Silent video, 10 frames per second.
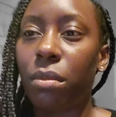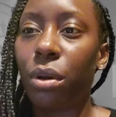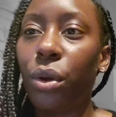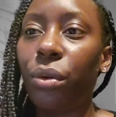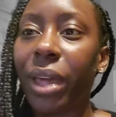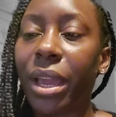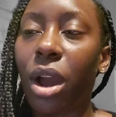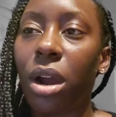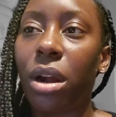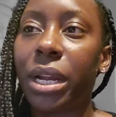who they
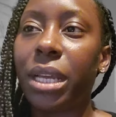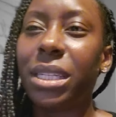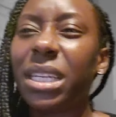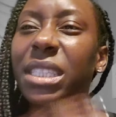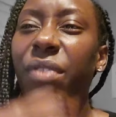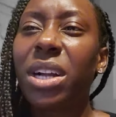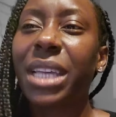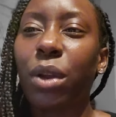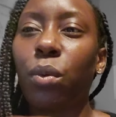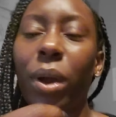are, as far as
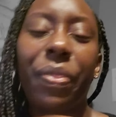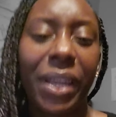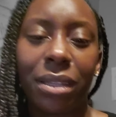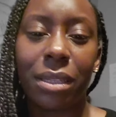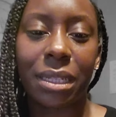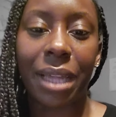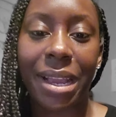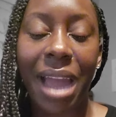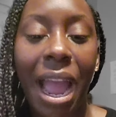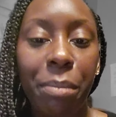like what they look like,
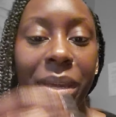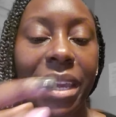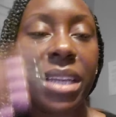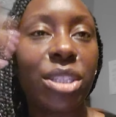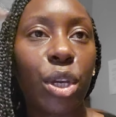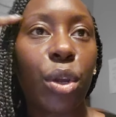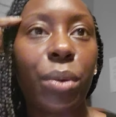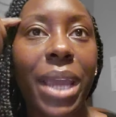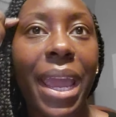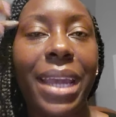I begin to
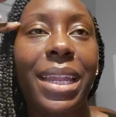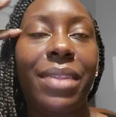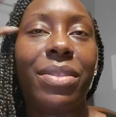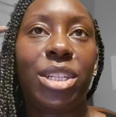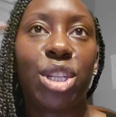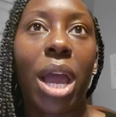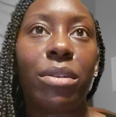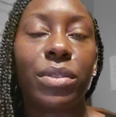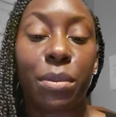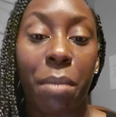create in the
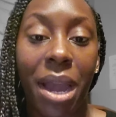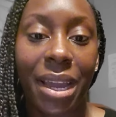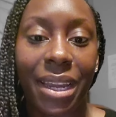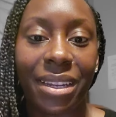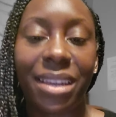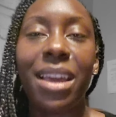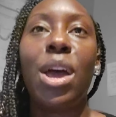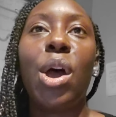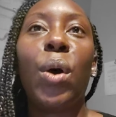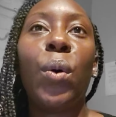child's mind
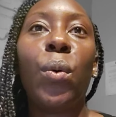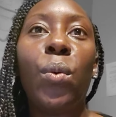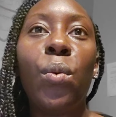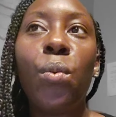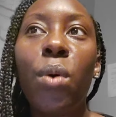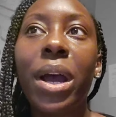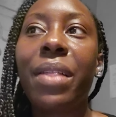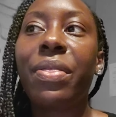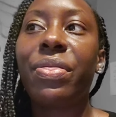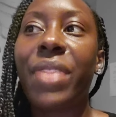what
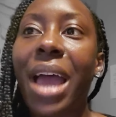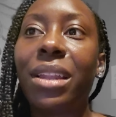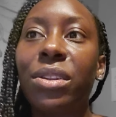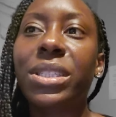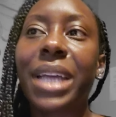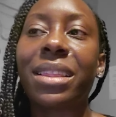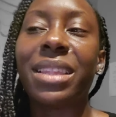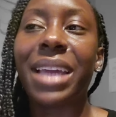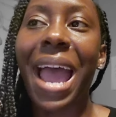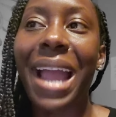that looks
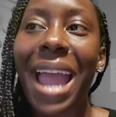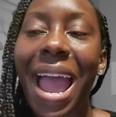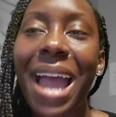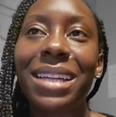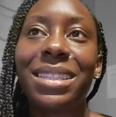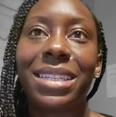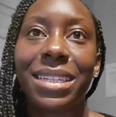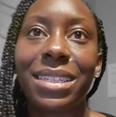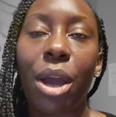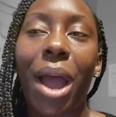like. I add the
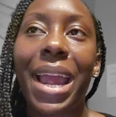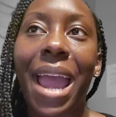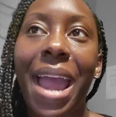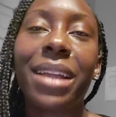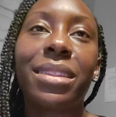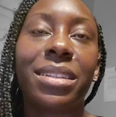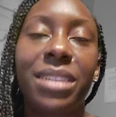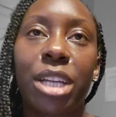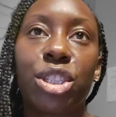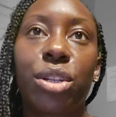detail, I add the
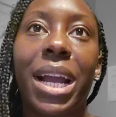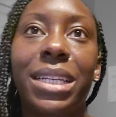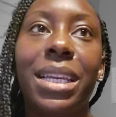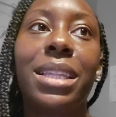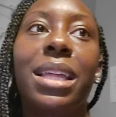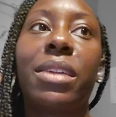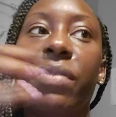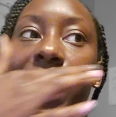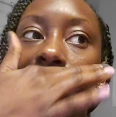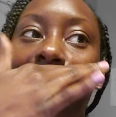texture. I say that the
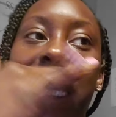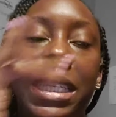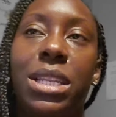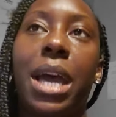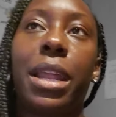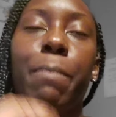vanilla is not